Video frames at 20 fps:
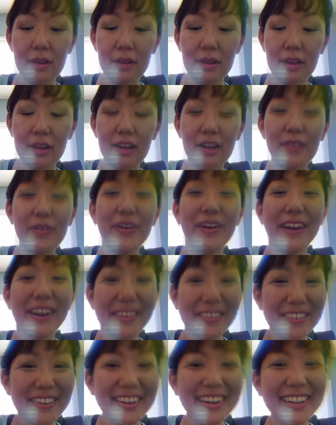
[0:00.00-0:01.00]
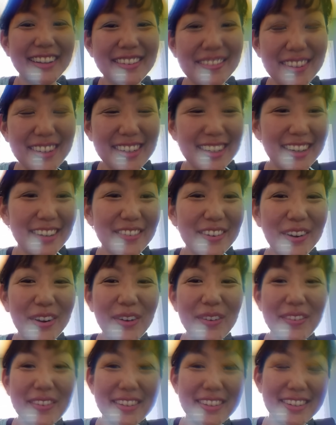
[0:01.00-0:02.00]
And I forgot to mention, if you're
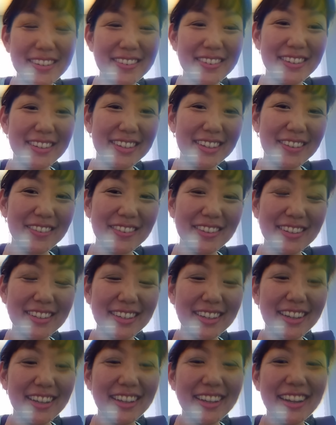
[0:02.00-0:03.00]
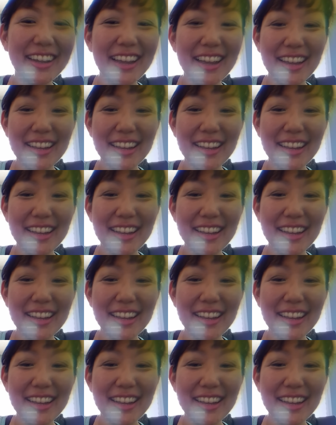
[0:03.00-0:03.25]
open to receiving this healing,